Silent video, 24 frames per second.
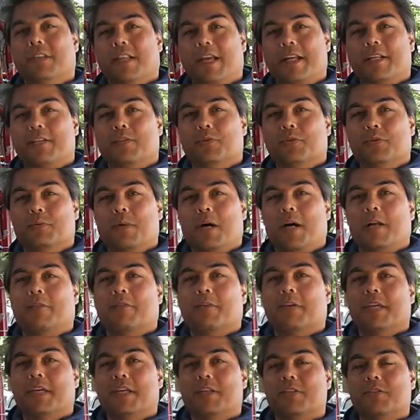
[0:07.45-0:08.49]
like doing
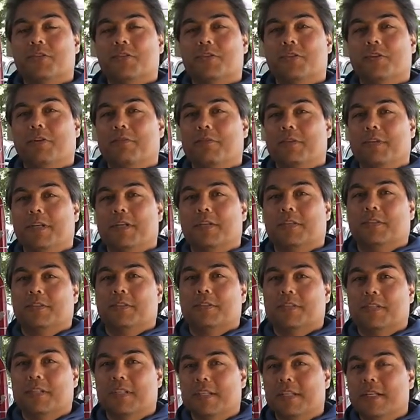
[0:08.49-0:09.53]
modifications to your
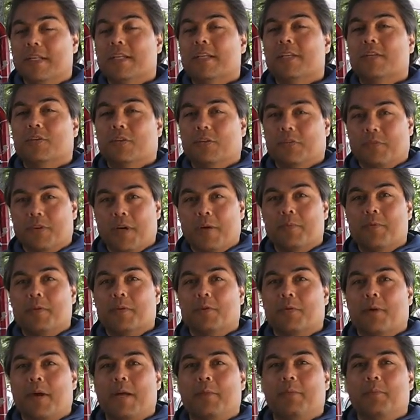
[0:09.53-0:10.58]
vehicles, you have come to
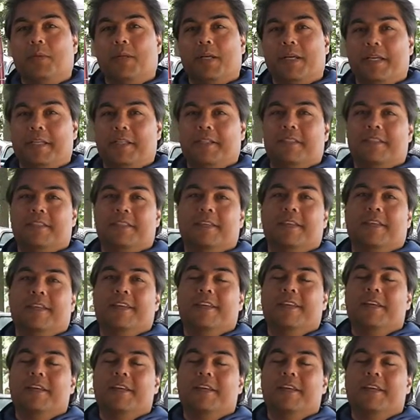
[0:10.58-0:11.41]
the right place.